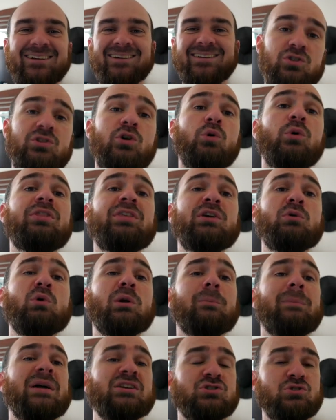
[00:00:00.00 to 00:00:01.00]
The only thing you want
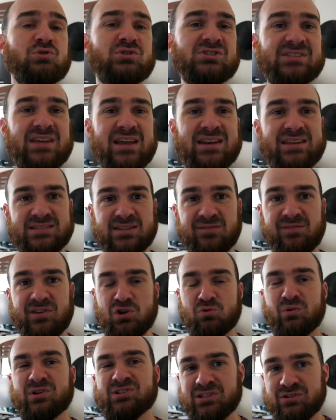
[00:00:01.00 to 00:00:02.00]
to make sure you set is the
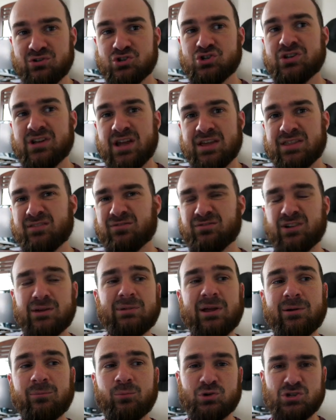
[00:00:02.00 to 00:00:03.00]
video resolution and the frame
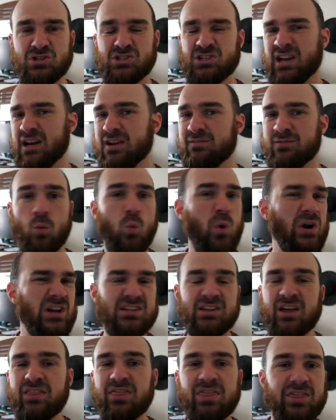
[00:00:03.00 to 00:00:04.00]
rate, which is kind of a one
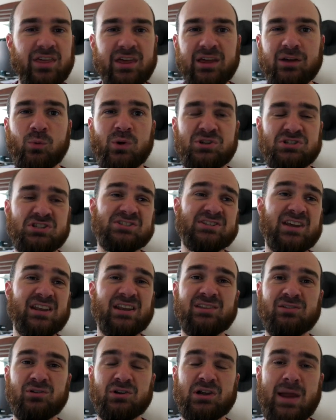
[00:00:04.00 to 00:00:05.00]
and done thing. Once you set
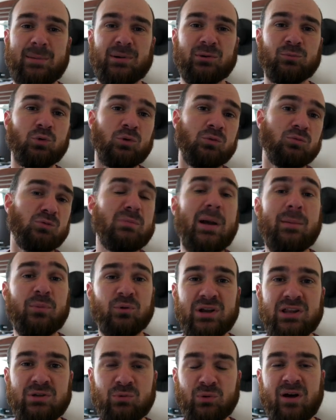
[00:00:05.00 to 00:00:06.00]
it, your camera will
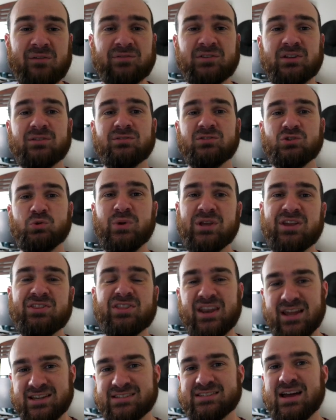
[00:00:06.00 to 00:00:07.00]
remember it. You won't have to tweak it the
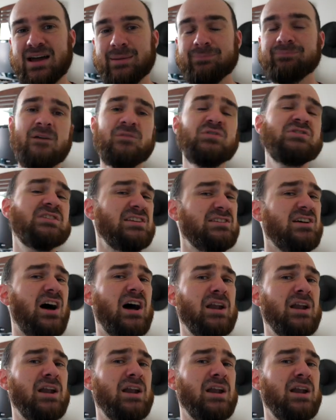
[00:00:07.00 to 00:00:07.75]
next time. If you set it to